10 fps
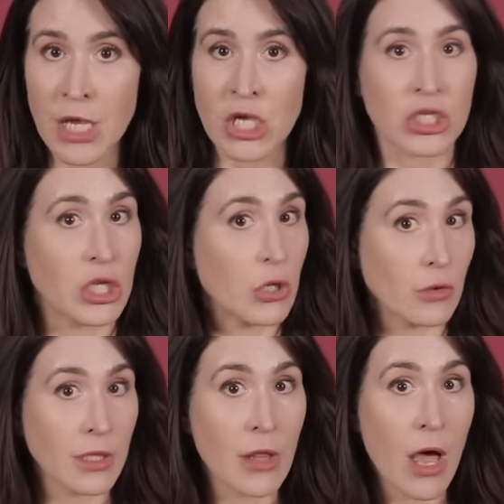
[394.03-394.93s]
She could
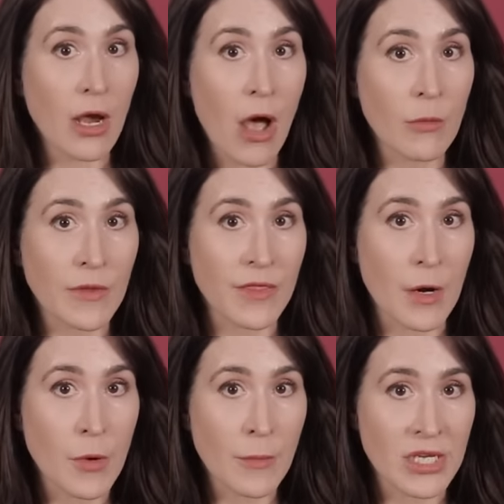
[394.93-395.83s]
only log on with their
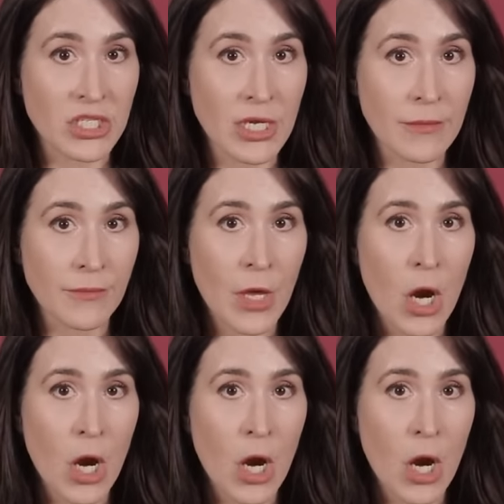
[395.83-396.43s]
permission.